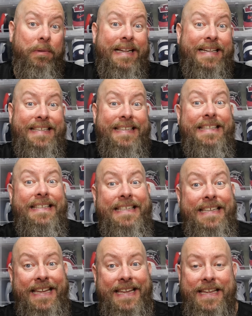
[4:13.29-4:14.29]
Let's
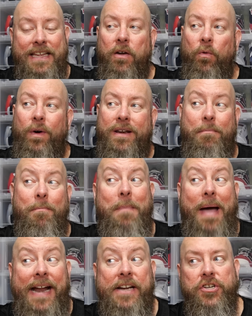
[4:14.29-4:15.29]
see what
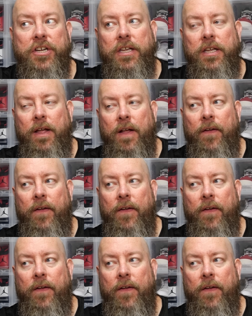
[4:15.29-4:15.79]
magic